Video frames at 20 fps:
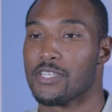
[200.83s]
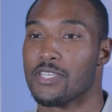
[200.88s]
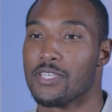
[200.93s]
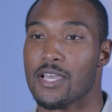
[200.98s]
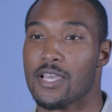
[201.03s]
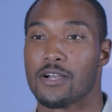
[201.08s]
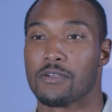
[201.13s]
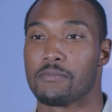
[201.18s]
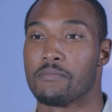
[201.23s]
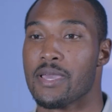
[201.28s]

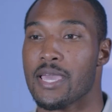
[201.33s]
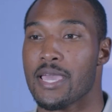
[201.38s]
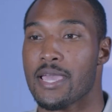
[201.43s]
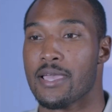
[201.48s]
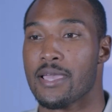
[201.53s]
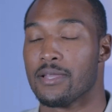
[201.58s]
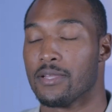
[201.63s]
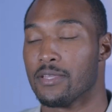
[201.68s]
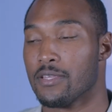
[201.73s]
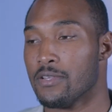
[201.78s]
young
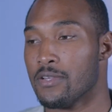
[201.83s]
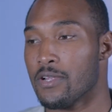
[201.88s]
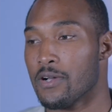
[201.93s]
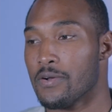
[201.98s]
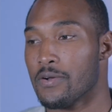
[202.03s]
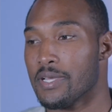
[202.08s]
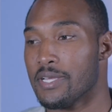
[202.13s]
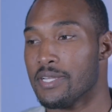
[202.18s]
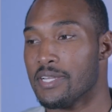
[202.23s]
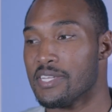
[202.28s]
man, you
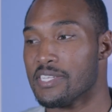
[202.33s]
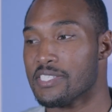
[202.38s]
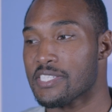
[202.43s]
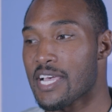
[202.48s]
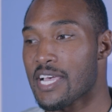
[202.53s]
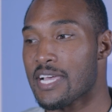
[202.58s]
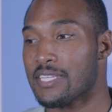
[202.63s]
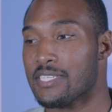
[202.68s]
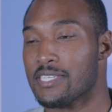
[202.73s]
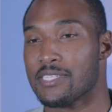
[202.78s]
know, and it's
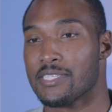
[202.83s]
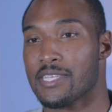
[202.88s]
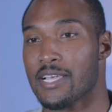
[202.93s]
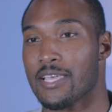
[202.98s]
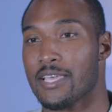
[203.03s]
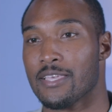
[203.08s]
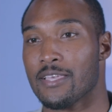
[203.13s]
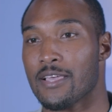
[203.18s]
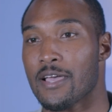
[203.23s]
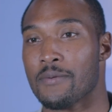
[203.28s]
sad to
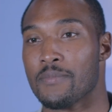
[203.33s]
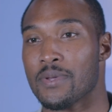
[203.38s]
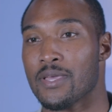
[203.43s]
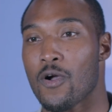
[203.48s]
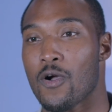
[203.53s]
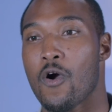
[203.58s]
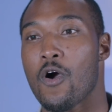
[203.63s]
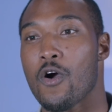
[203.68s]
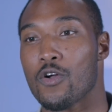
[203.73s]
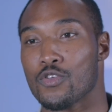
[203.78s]
say, I
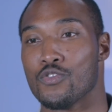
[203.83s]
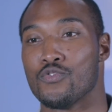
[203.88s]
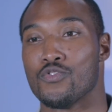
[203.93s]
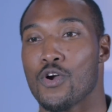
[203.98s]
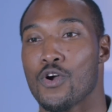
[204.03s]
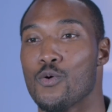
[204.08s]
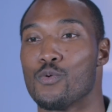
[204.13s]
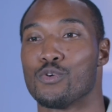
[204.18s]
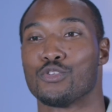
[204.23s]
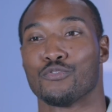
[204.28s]
mean, all you
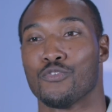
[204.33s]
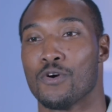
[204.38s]
know is